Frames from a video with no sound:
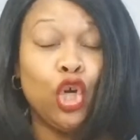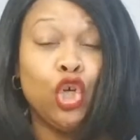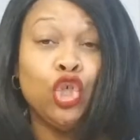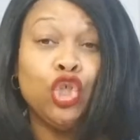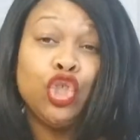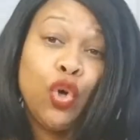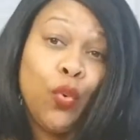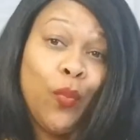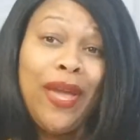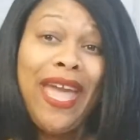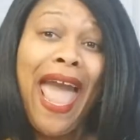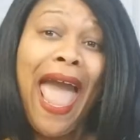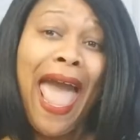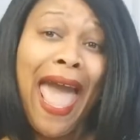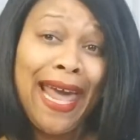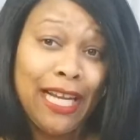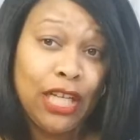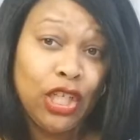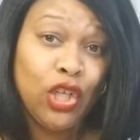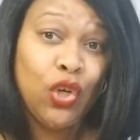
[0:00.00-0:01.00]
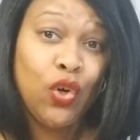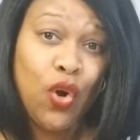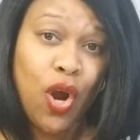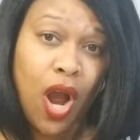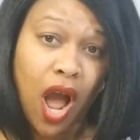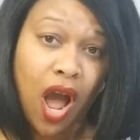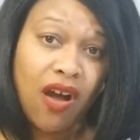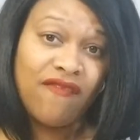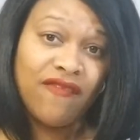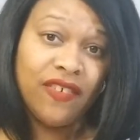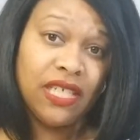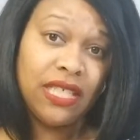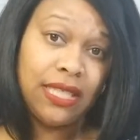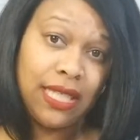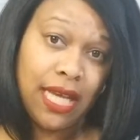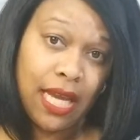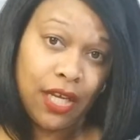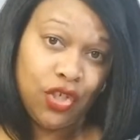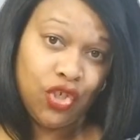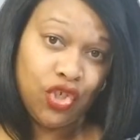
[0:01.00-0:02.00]
So we had a little
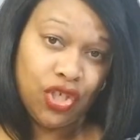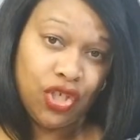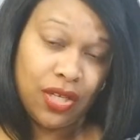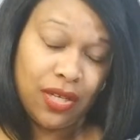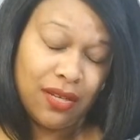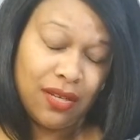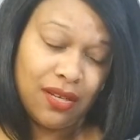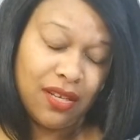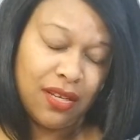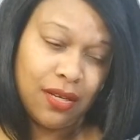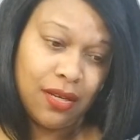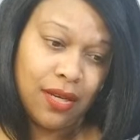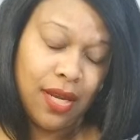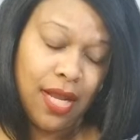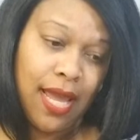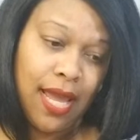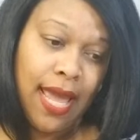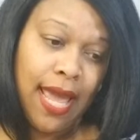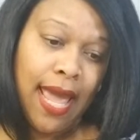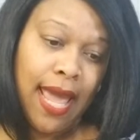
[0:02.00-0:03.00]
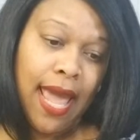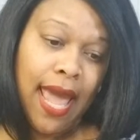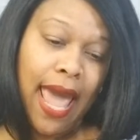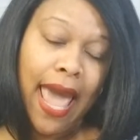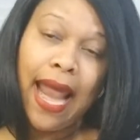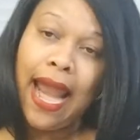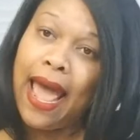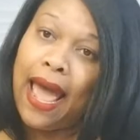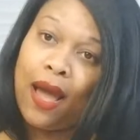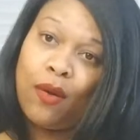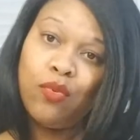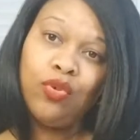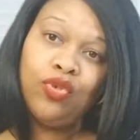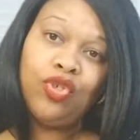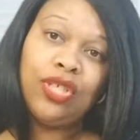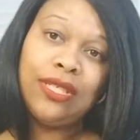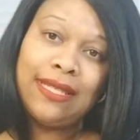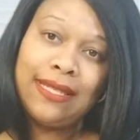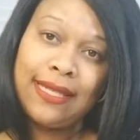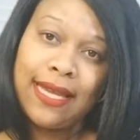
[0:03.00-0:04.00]
conversation and I will
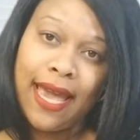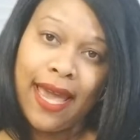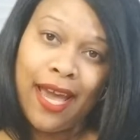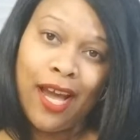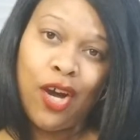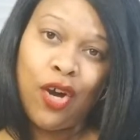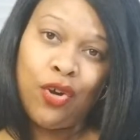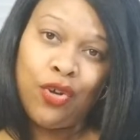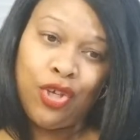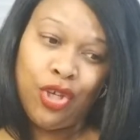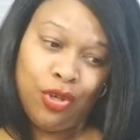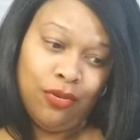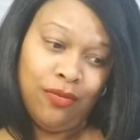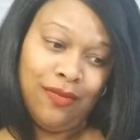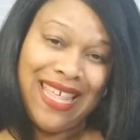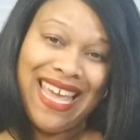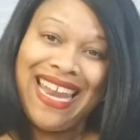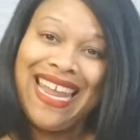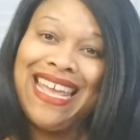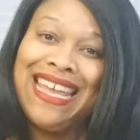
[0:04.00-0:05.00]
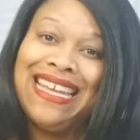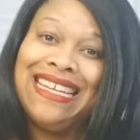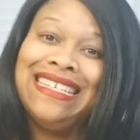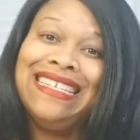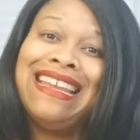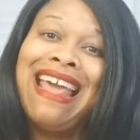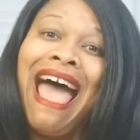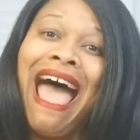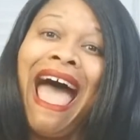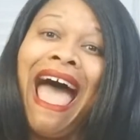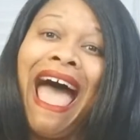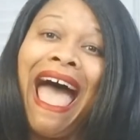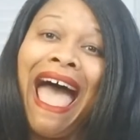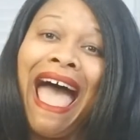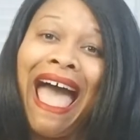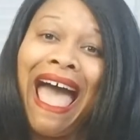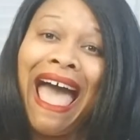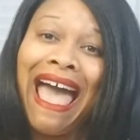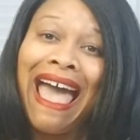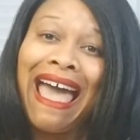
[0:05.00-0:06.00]
just tell you that he
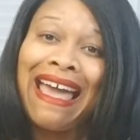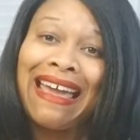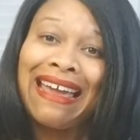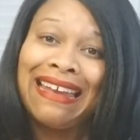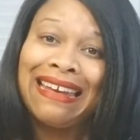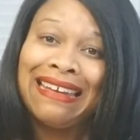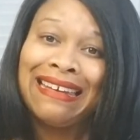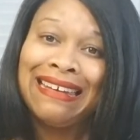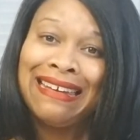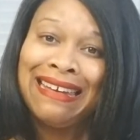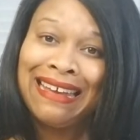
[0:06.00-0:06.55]
died